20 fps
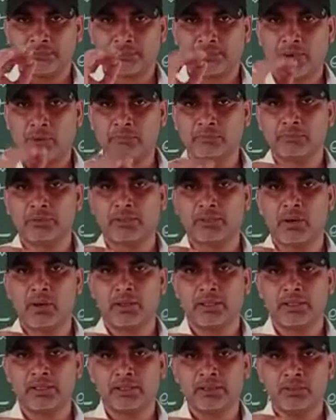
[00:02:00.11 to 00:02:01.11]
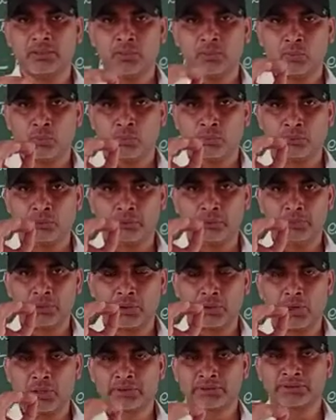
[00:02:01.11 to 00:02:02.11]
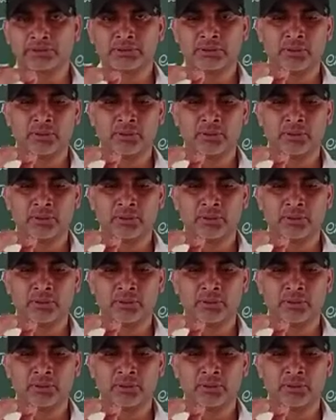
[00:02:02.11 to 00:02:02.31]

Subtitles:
from the body, because